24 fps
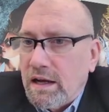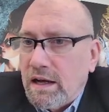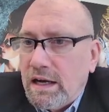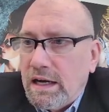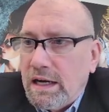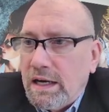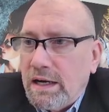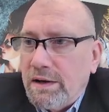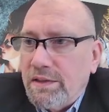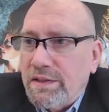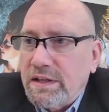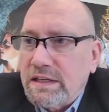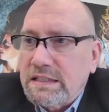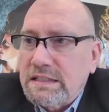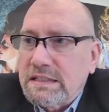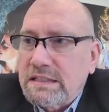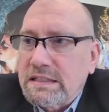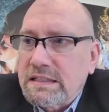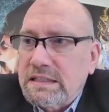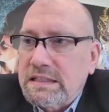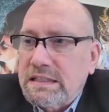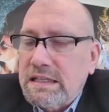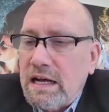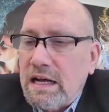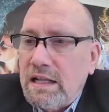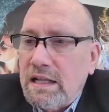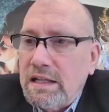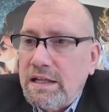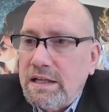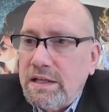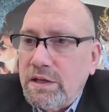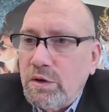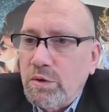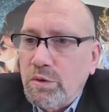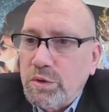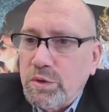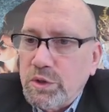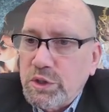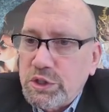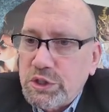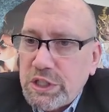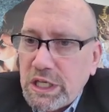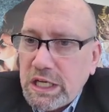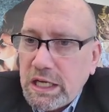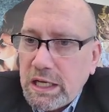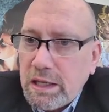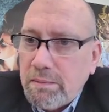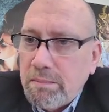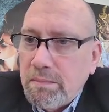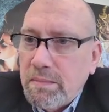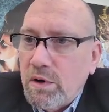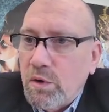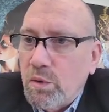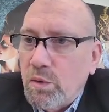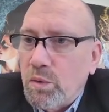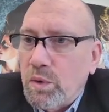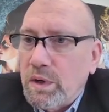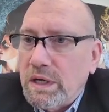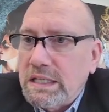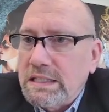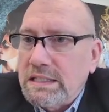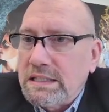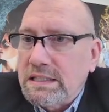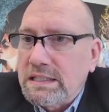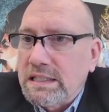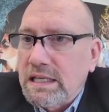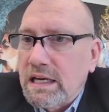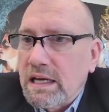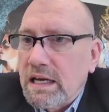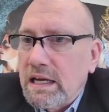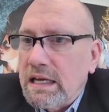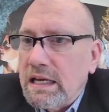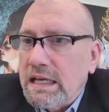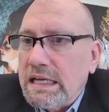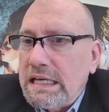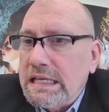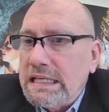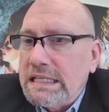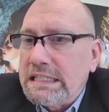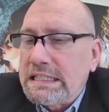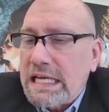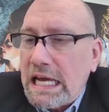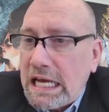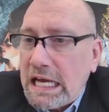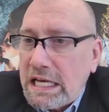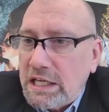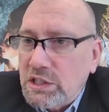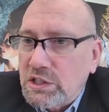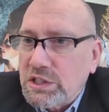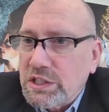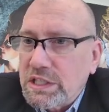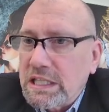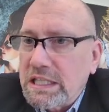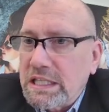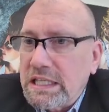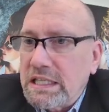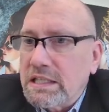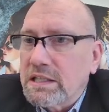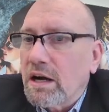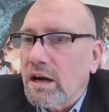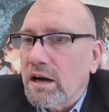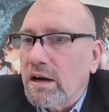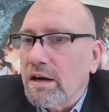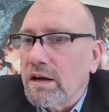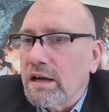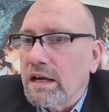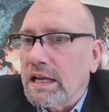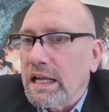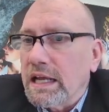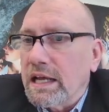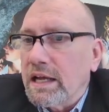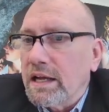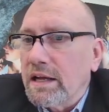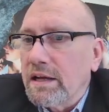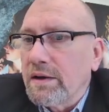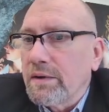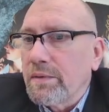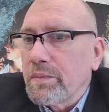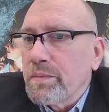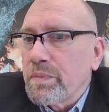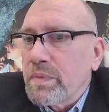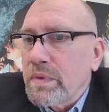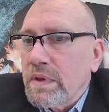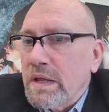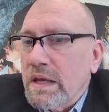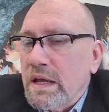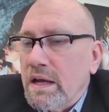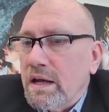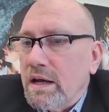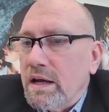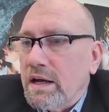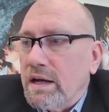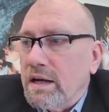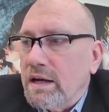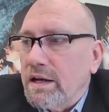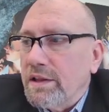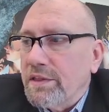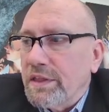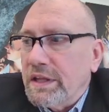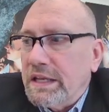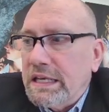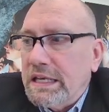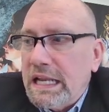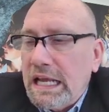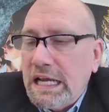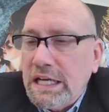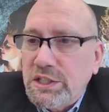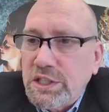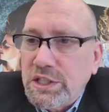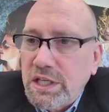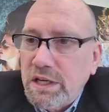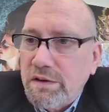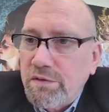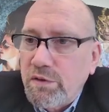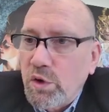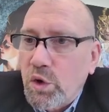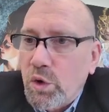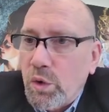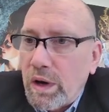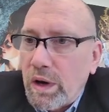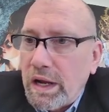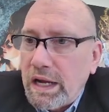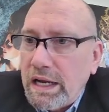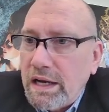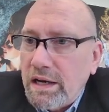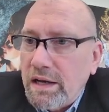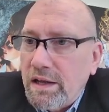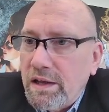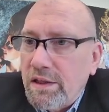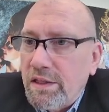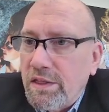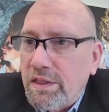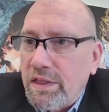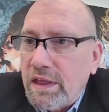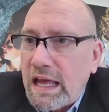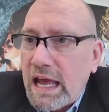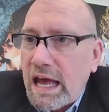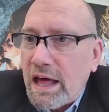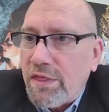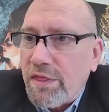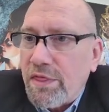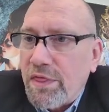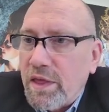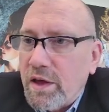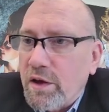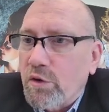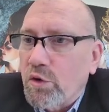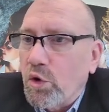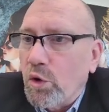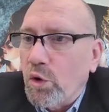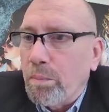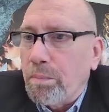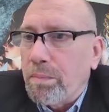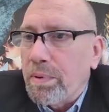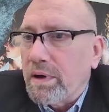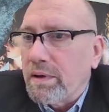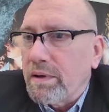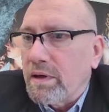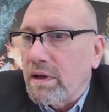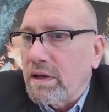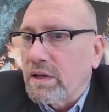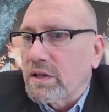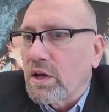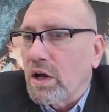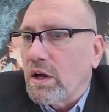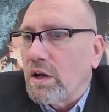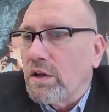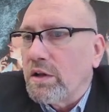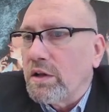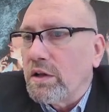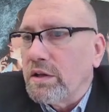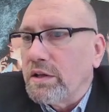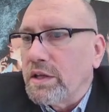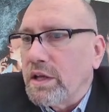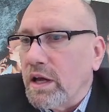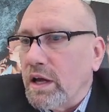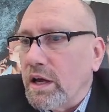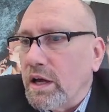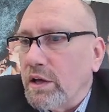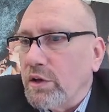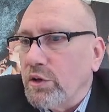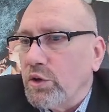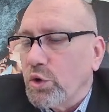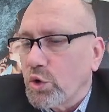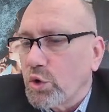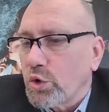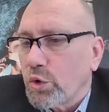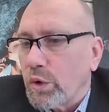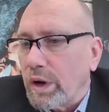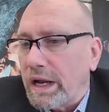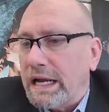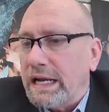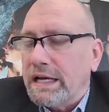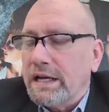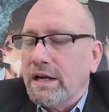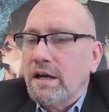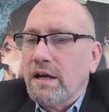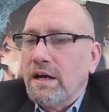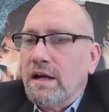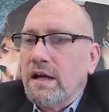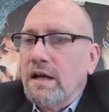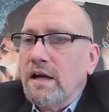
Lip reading: the Stalin regime was intentionally targeting the nation of Ukraine, the ethnic group called Ukraine,